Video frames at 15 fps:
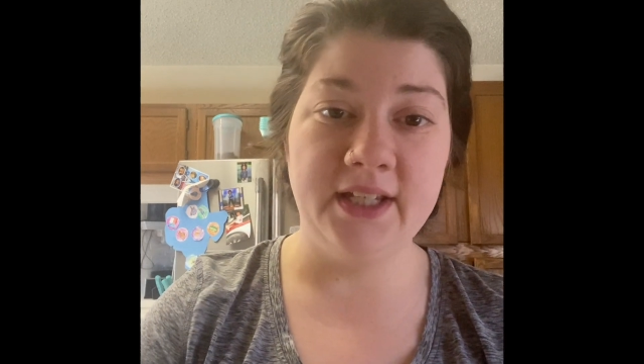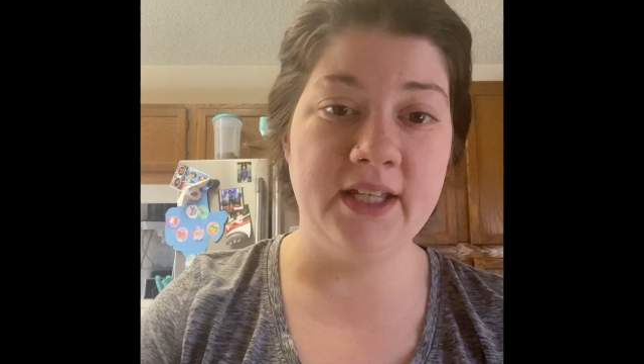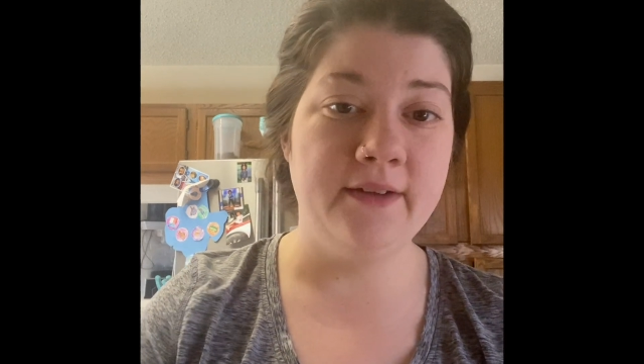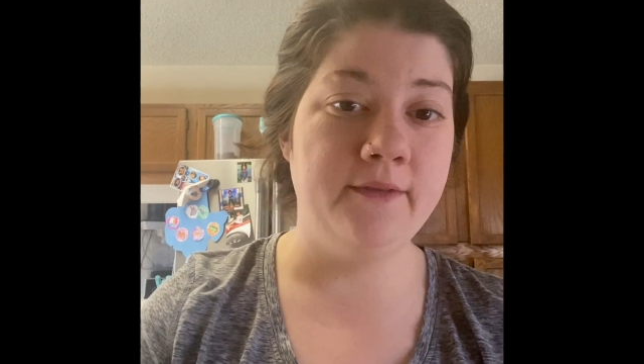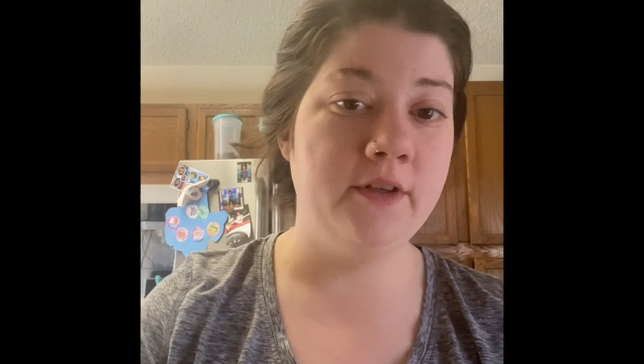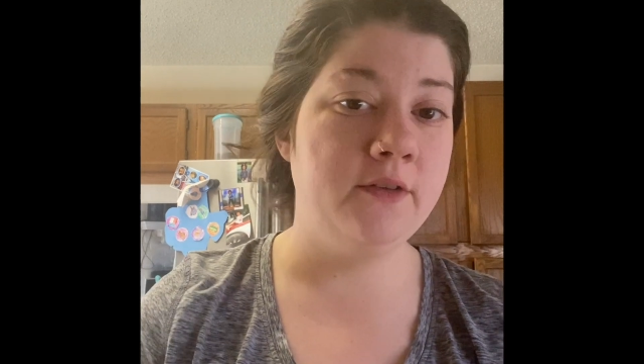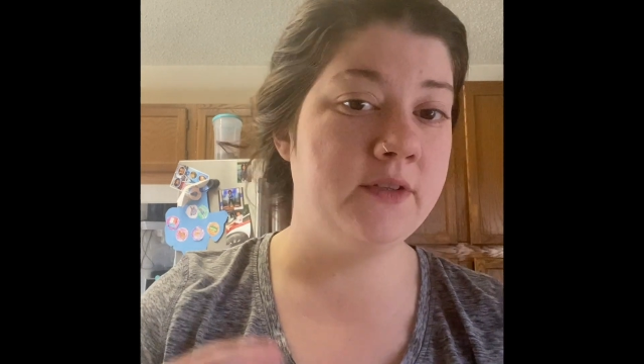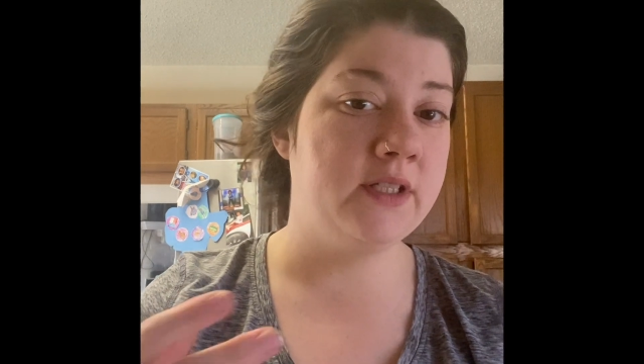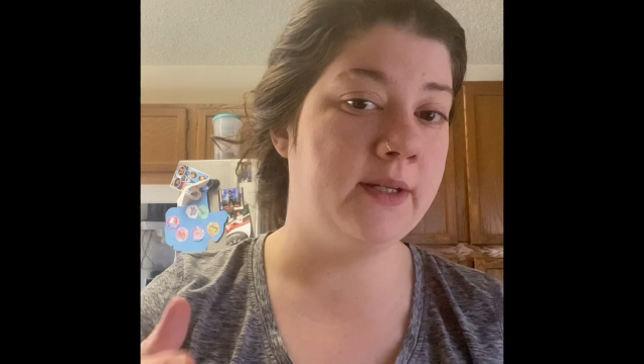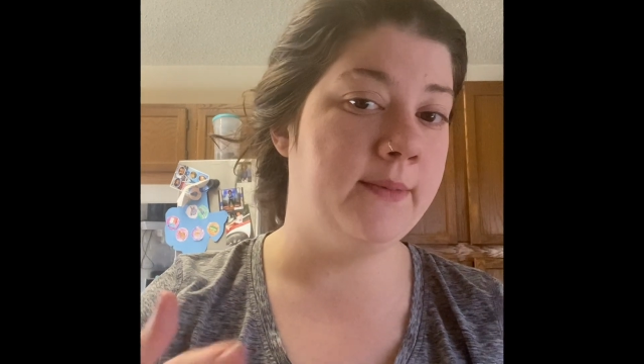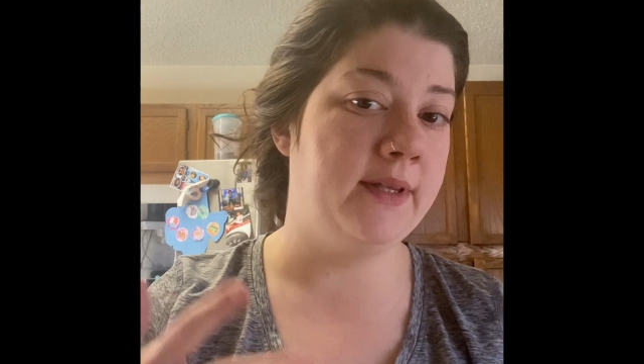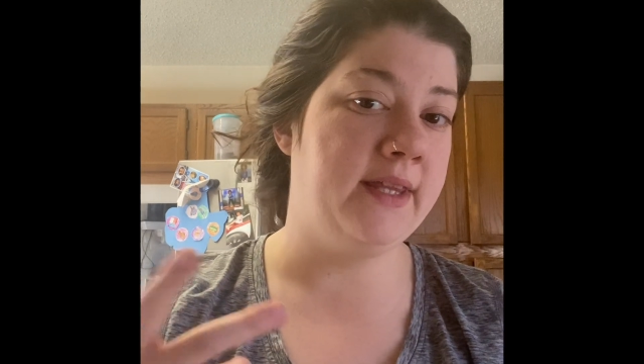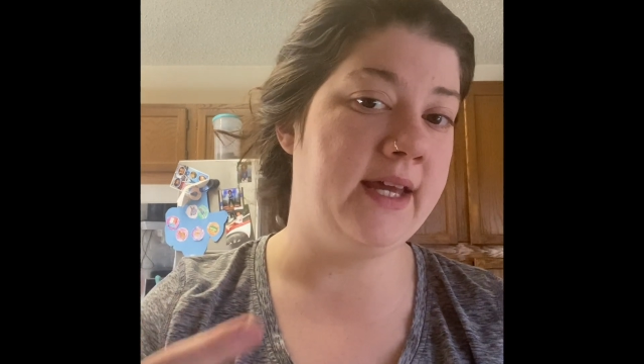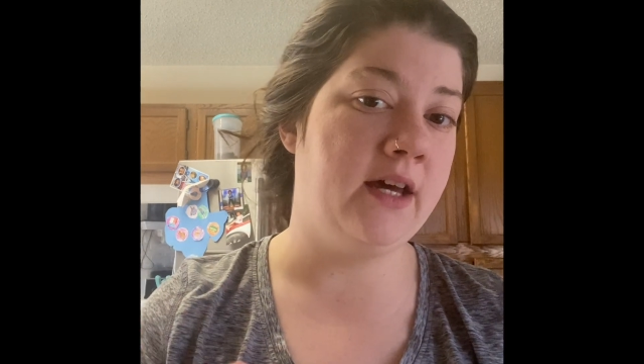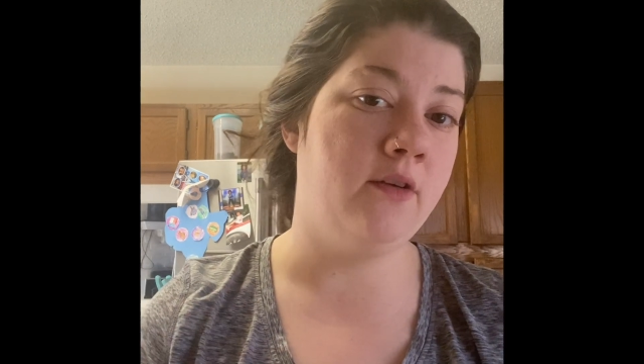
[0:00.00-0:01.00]
give you some
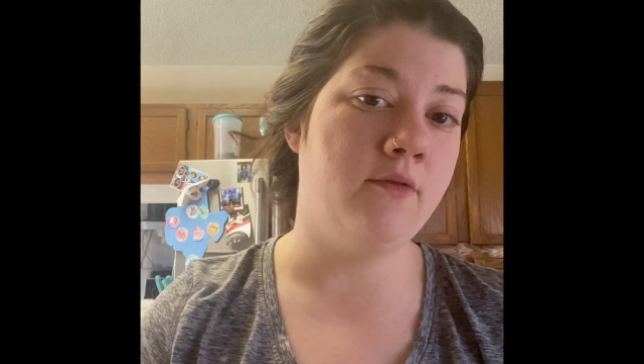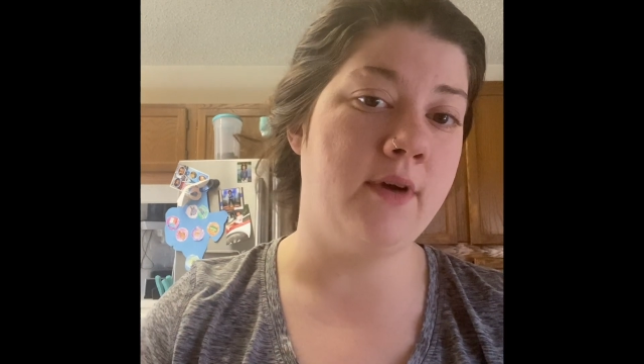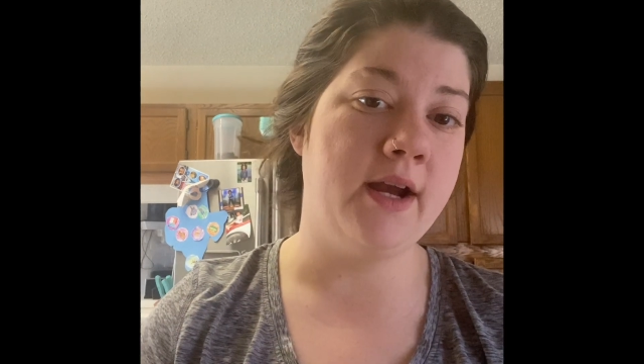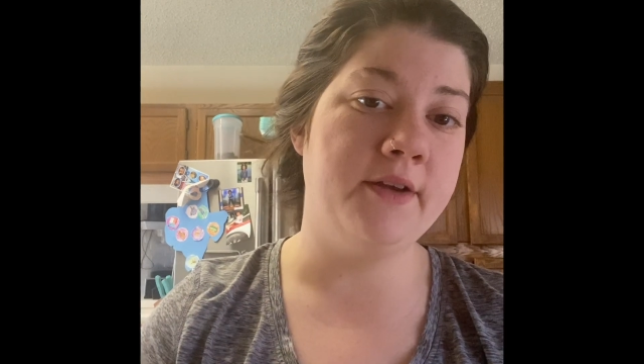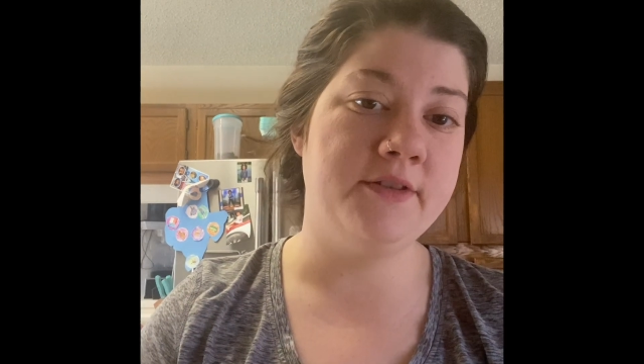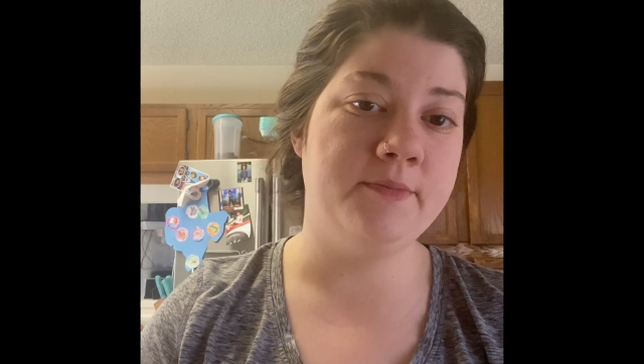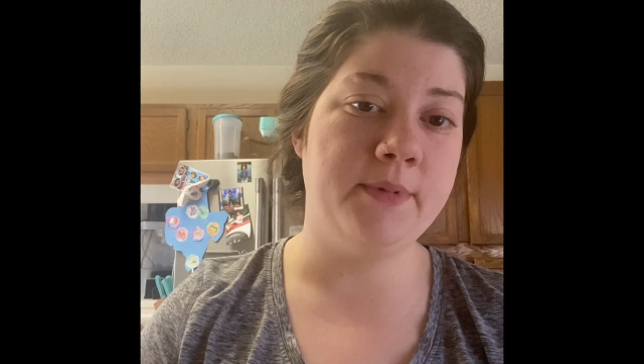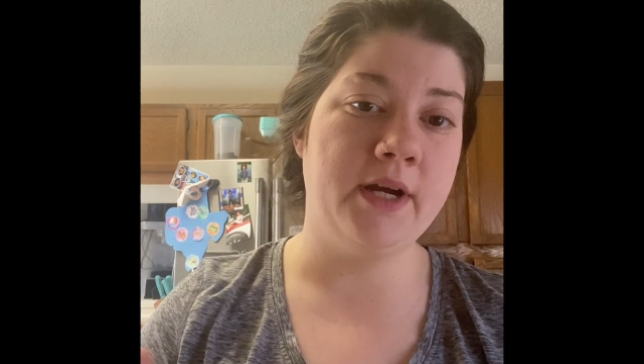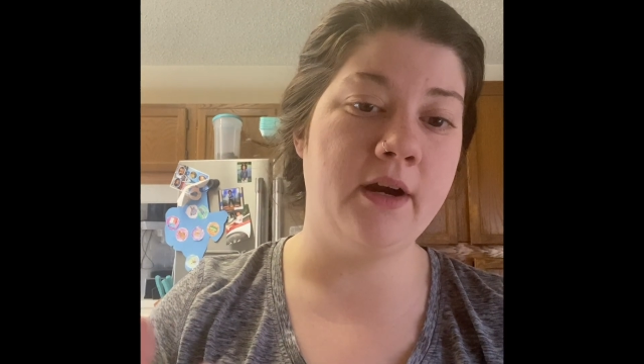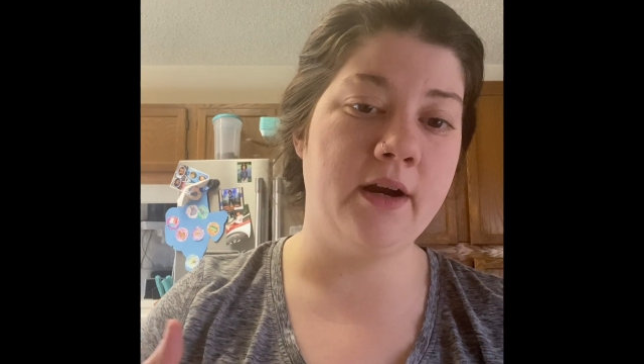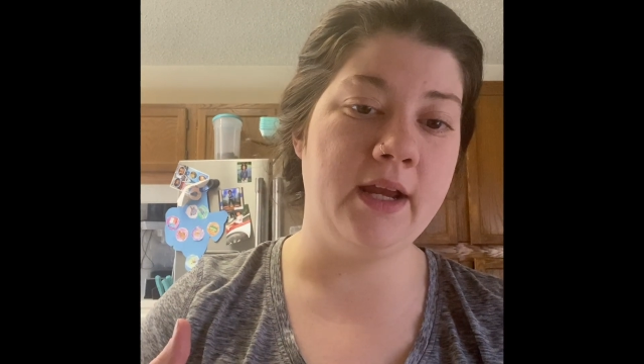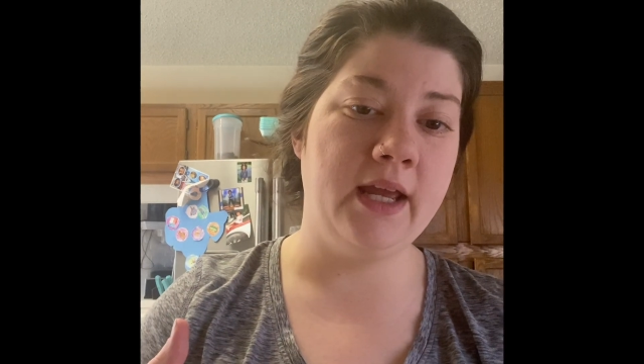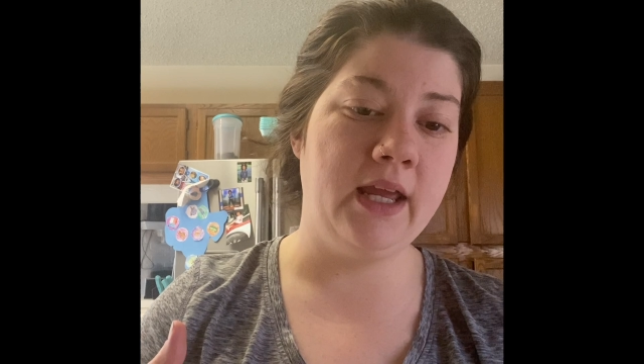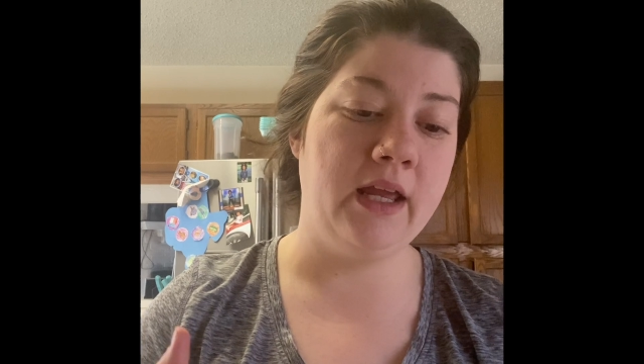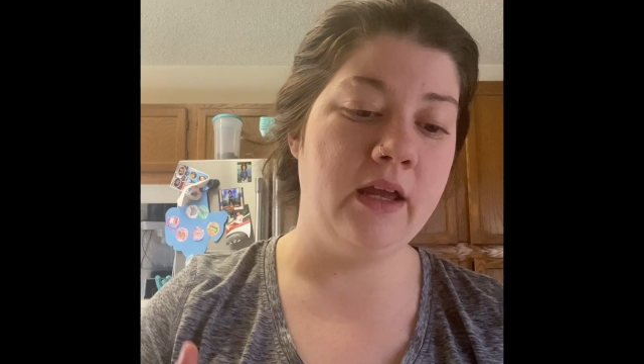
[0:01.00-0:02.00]
of that
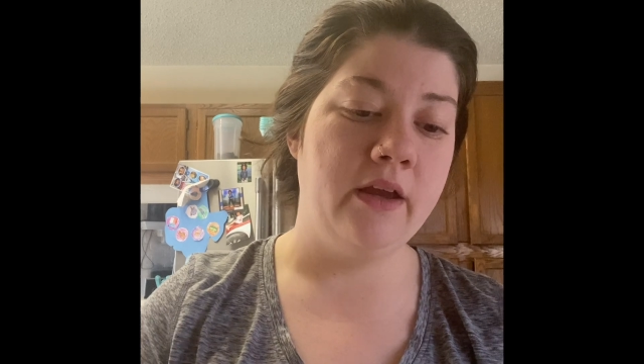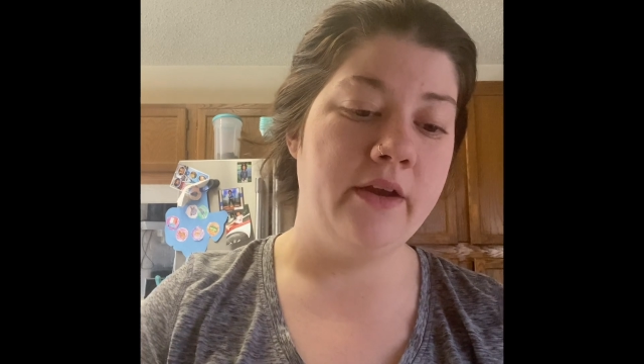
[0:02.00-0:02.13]
raspberry